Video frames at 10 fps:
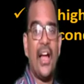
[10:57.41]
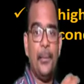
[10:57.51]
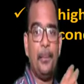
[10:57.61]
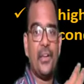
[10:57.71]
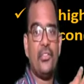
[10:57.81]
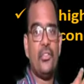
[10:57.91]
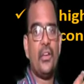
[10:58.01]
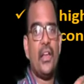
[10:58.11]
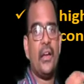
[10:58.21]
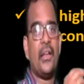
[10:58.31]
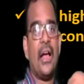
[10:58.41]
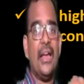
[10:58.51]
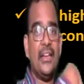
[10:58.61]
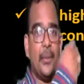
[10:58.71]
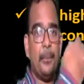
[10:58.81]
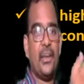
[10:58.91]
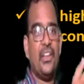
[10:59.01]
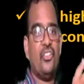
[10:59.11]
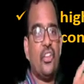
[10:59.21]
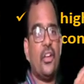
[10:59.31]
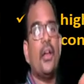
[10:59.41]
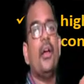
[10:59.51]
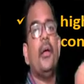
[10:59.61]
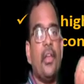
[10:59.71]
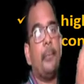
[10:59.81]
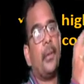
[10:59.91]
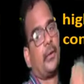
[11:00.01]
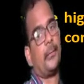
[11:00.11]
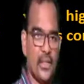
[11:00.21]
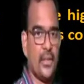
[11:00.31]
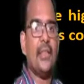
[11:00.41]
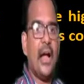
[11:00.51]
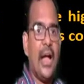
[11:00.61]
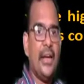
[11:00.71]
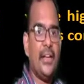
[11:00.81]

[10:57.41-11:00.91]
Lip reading: high pressure and high temperature vapor. Then the high